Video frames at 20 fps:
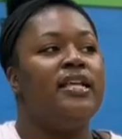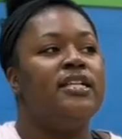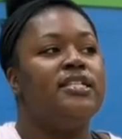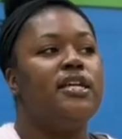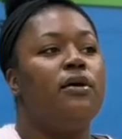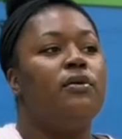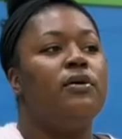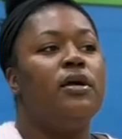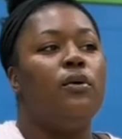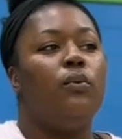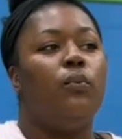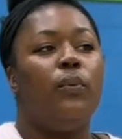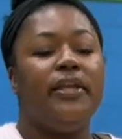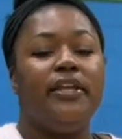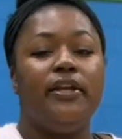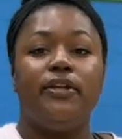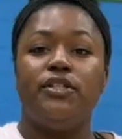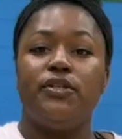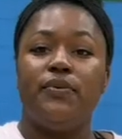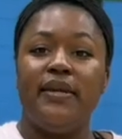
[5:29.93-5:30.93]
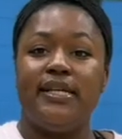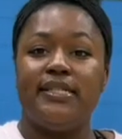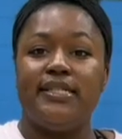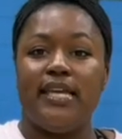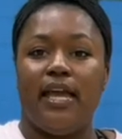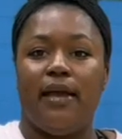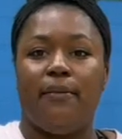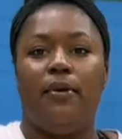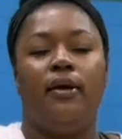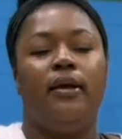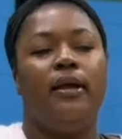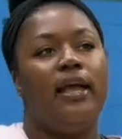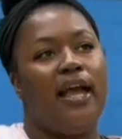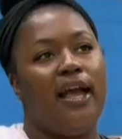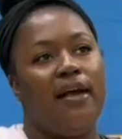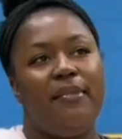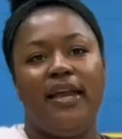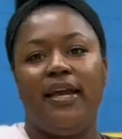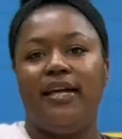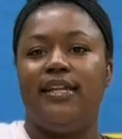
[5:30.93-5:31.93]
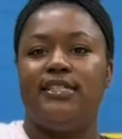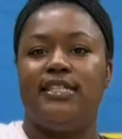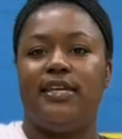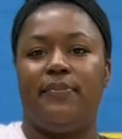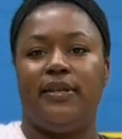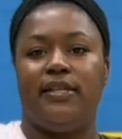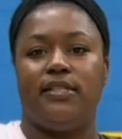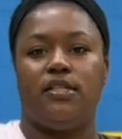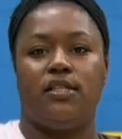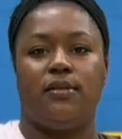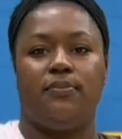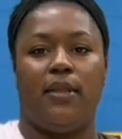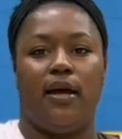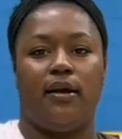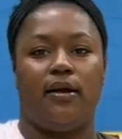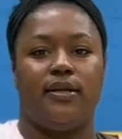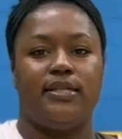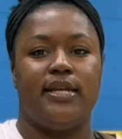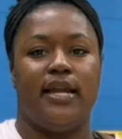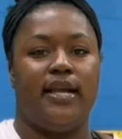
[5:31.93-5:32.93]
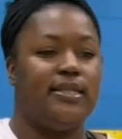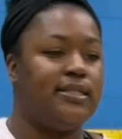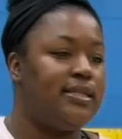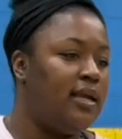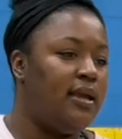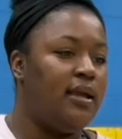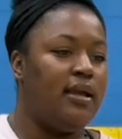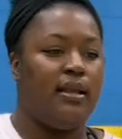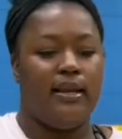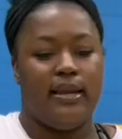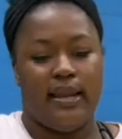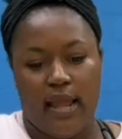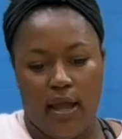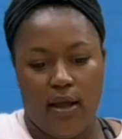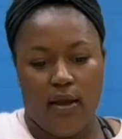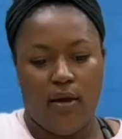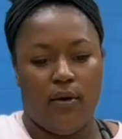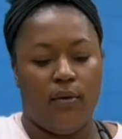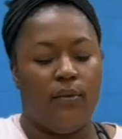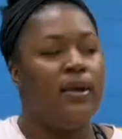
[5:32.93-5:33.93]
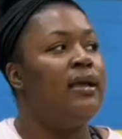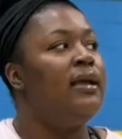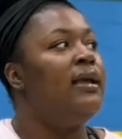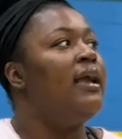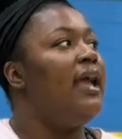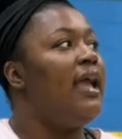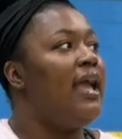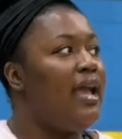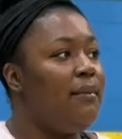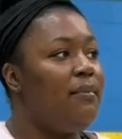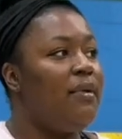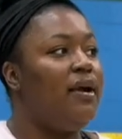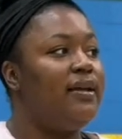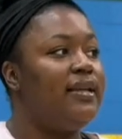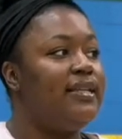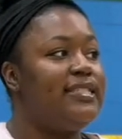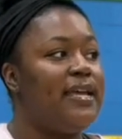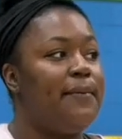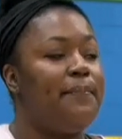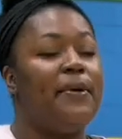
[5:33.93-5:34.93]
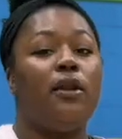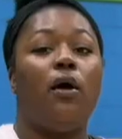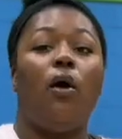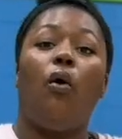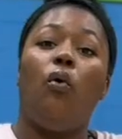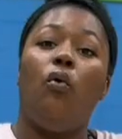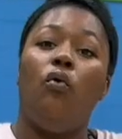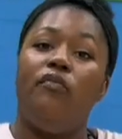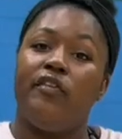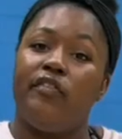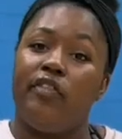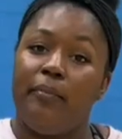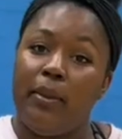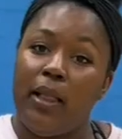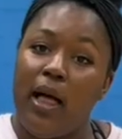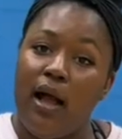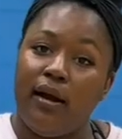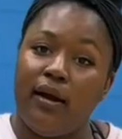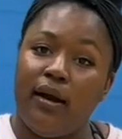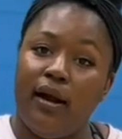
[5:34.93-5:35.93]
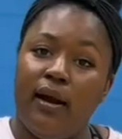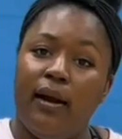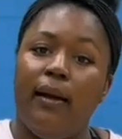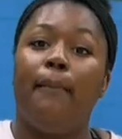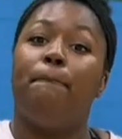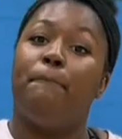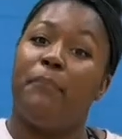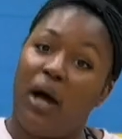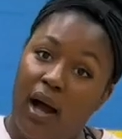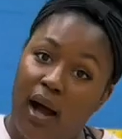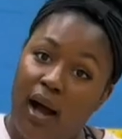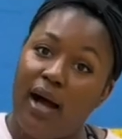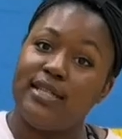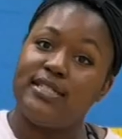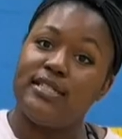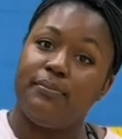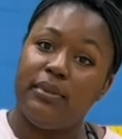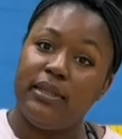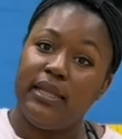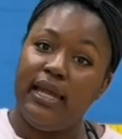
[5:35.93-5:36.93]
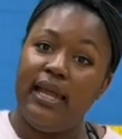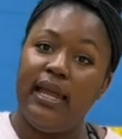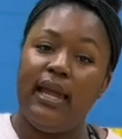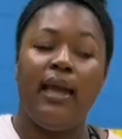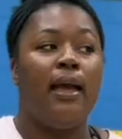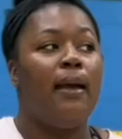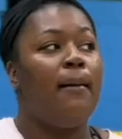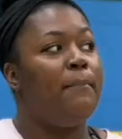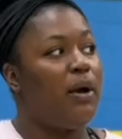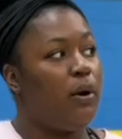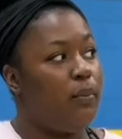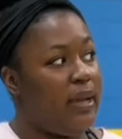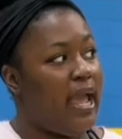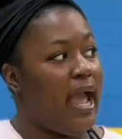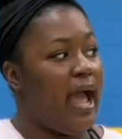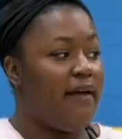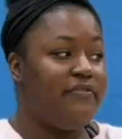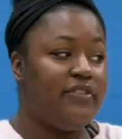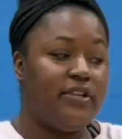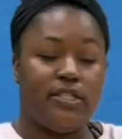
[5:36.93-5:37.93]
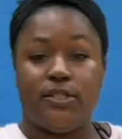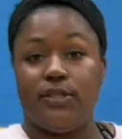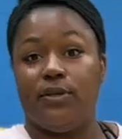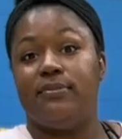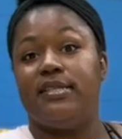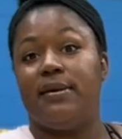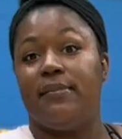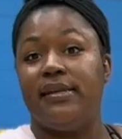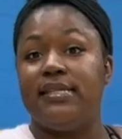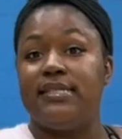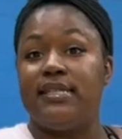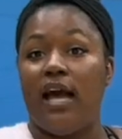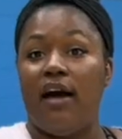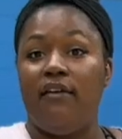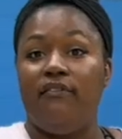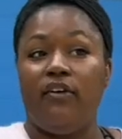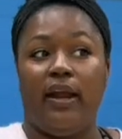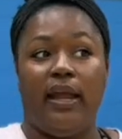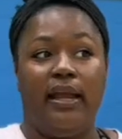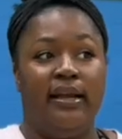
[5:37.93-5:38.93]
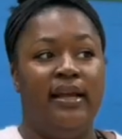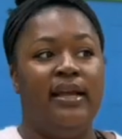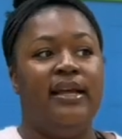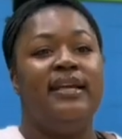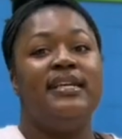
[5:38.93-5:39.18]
So when you're doing a tip, am I going to tip it into the blocker's hands? No. Am I gonna tip it over the blocker? Possibly, but we have to assume somebody's covering.